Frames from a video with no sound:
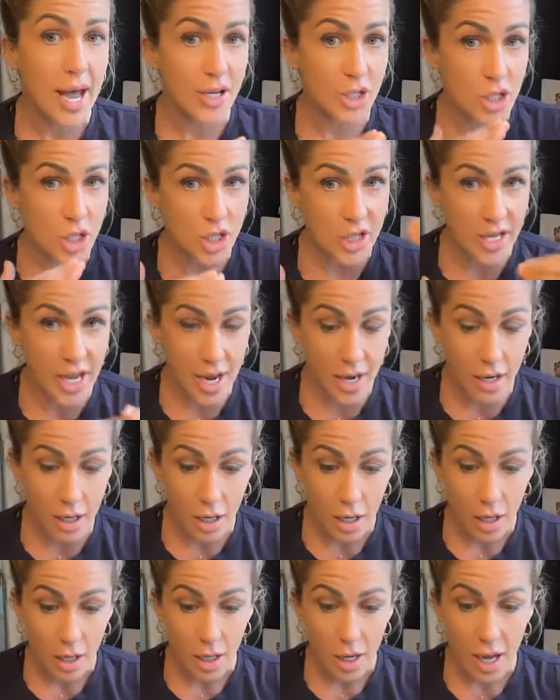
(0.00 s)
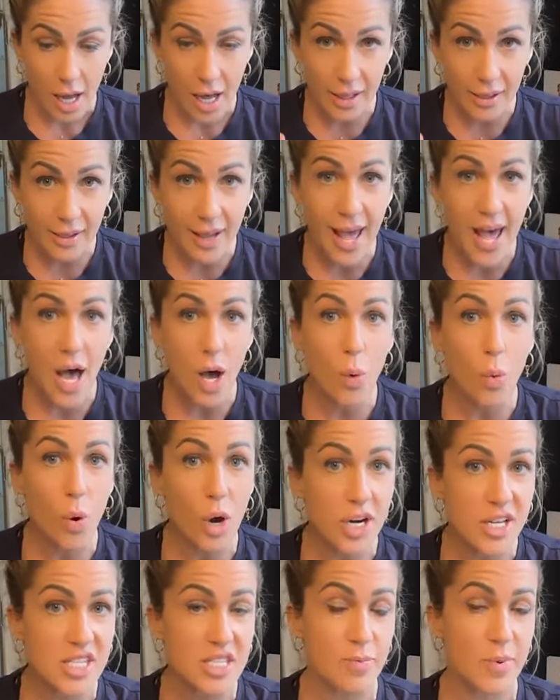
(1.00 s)
and to then allow
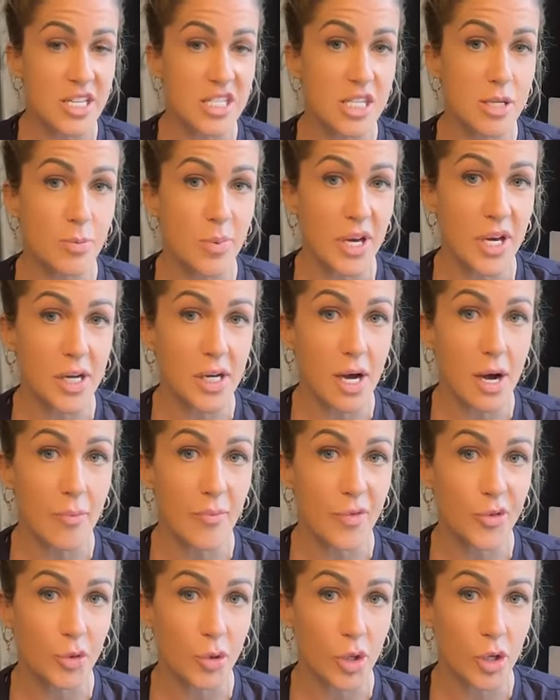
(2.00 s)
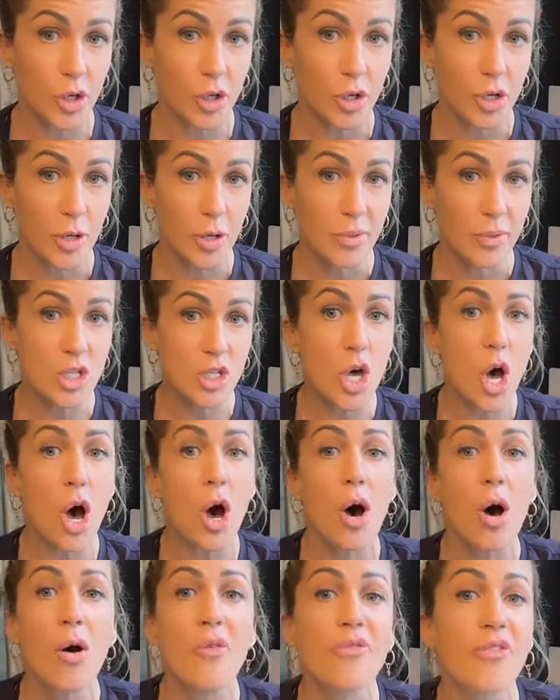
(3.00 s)
what it's meant to be to come through. Because the
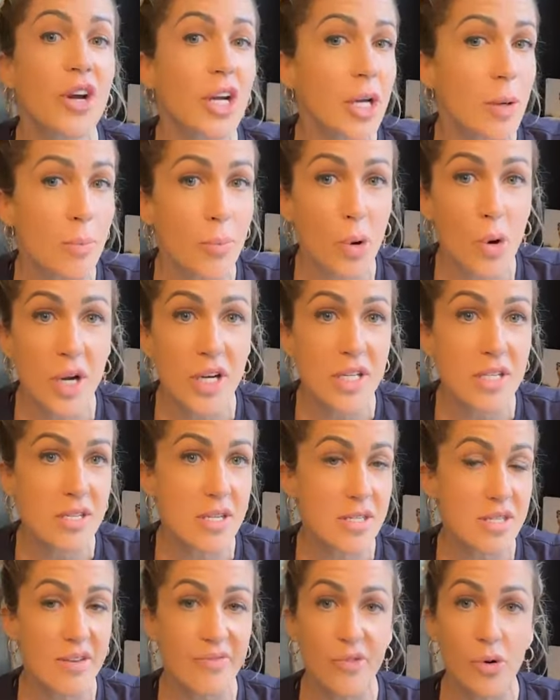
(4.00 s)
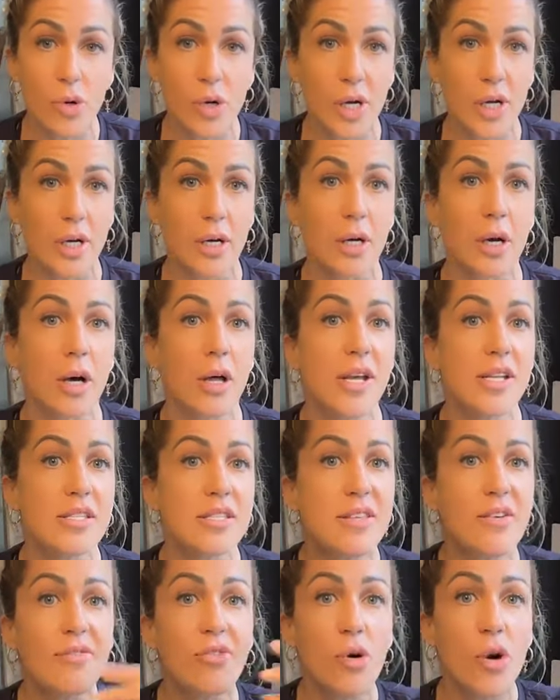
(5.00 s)
whole freaking point is it's the void.
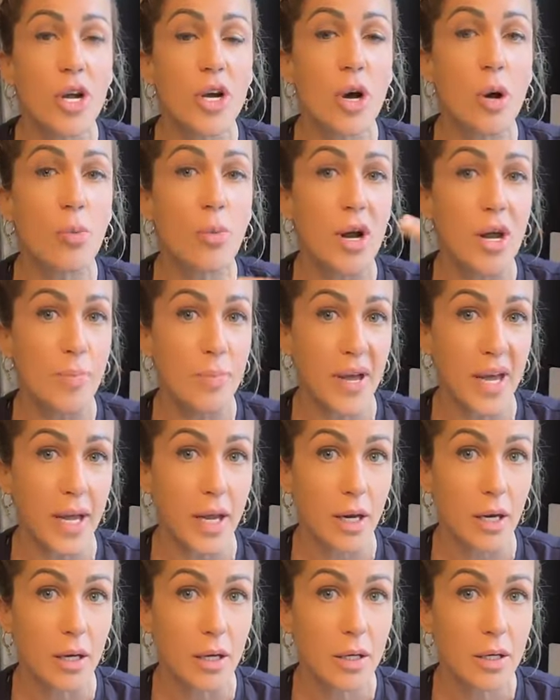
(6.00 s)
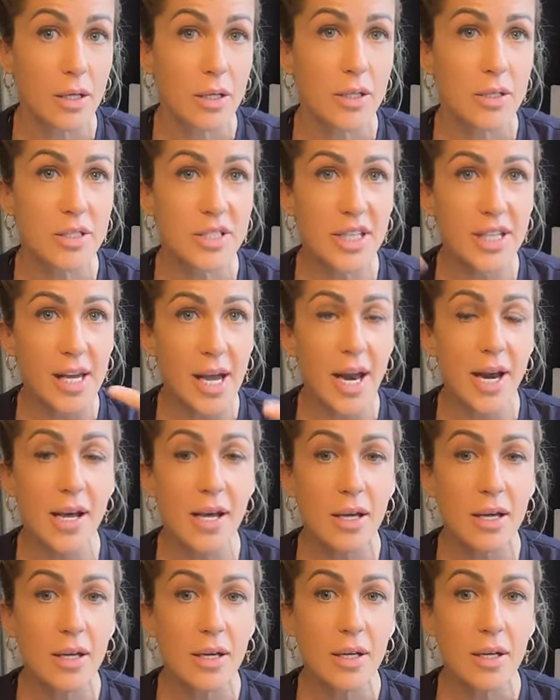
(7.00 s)
It's the void on repeat. Do you get
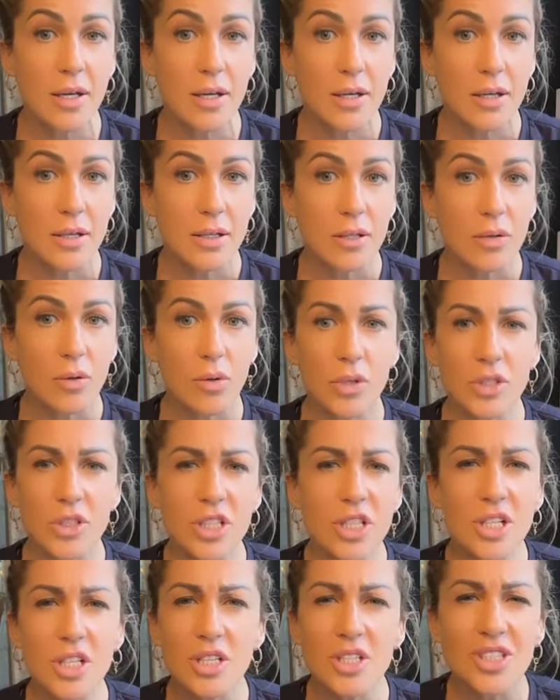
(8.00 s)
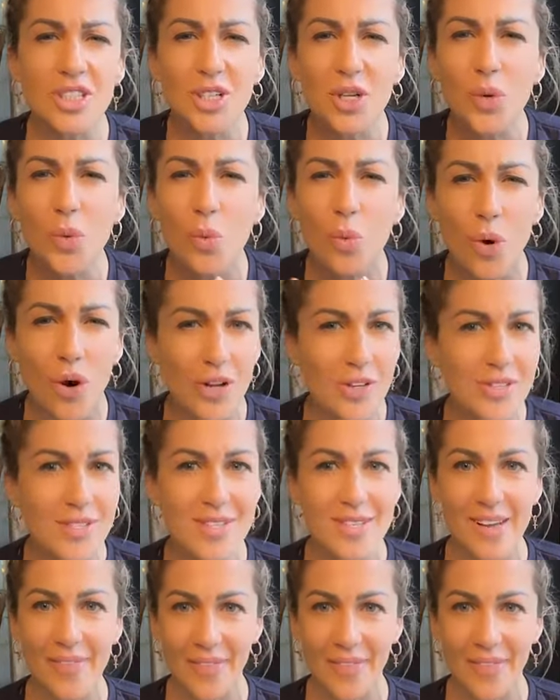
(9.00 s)
it? Do you want